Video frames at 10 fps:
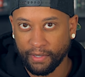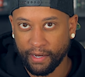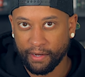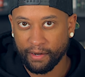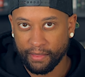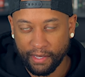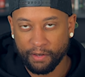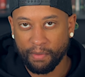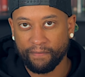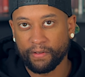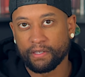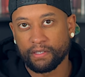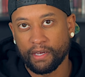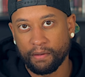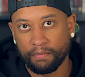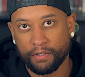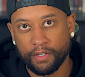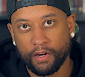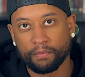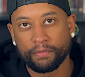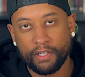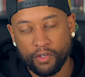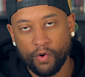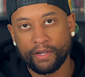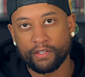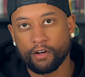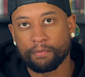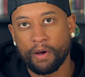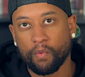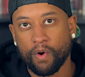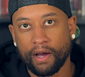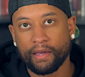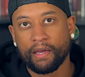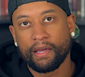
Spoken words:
And I think you might feel the same. So let's go ahead and talk about why.